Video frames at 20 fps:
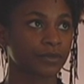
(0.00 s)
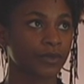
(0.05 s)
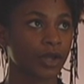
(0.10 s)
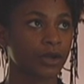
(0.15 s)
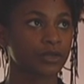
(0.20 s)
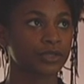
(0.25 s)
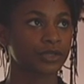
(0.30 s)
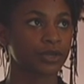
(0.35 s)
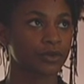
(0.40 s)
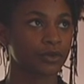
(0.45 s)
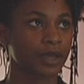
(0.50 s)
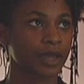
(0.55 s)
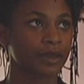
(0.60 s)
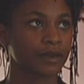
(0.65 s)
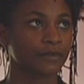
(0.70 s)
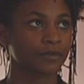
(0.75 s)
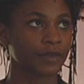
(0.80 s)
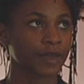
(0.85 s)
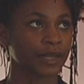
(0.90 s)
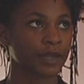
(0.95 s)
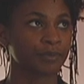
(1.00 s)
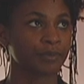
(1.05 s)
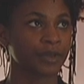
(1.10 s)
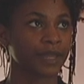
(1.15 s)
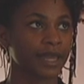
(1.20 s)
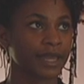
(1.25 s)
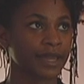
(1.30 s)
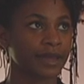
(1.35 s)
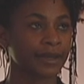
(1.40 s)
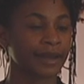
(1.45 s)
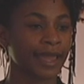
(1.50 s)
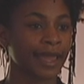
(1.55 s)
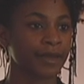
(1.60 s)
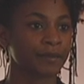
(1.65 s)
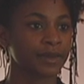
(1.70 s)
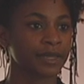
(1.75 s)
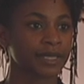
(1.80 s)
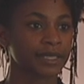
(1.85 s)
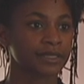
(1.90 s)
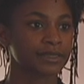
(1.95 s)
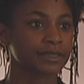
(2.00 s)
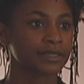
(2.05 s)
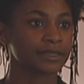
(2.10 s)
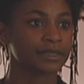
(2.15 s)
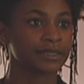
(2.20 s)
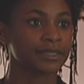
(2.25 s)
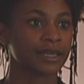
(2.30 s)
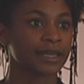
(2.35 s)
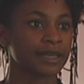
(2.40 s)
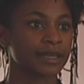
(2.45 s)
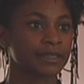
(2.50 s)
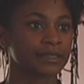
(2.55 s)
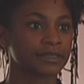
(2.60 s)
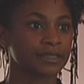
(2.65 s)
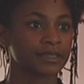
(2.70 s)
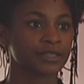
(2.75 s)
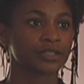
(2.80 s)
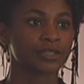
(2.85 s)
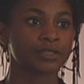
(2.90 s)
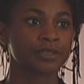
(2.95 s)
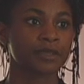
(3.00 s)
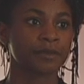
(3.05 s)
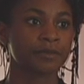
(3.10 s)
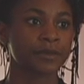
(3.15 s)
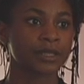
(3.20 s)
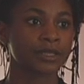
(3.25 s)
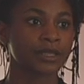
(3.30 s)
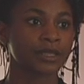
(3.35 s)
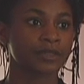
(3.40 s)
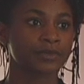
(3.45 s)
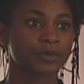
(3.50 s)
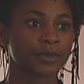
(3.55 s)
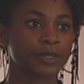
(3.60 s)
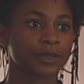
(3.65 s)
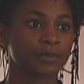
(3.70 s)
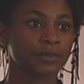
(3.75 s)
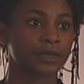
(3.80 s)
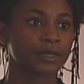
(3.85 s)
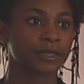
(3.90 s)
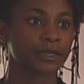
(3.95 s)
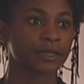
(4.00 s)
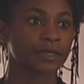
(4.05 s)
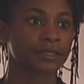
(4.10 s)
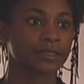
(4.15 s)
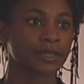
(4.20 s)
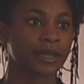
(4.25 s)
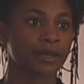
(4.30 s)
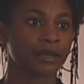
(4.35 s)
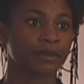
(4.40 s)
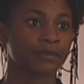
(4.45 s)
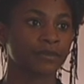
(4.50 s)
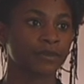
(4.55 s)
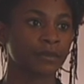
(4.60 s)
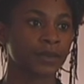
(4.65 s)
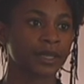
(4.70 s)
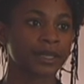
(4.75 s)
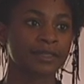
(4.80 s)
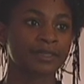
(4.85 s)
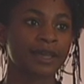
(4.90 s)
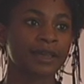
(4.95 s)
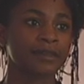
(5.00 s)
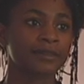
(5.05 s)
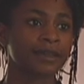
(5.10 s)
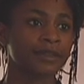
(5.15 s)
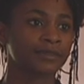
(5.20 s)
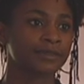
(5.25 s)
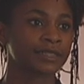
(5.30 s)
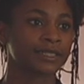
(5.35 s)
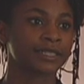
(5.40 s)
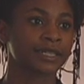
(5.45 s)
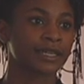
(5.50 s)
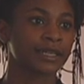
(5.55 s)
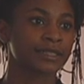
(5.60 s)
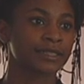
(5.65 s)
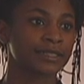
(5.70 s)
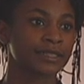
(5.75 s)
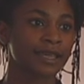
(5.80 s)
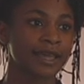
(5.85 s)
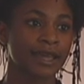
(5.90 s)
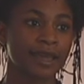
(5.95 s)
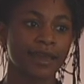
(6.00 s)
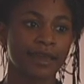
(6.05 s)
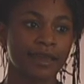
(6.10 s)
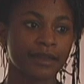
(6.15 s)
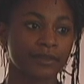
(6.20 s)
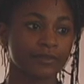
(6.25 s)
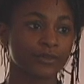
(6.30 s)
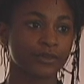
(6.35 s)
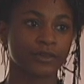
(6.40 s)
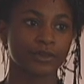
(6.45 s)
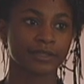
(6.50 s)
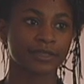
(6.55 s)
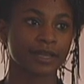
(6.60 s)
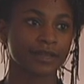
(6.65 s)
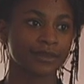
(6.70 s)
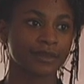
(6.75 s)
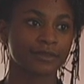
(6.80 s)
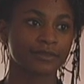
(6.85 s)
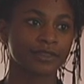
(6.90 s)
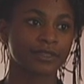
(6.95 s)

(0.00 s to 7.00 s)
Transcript: also kind of like a play on happiness and dance. It's just something that's really, really exciting for me because I love to dance. And of course I love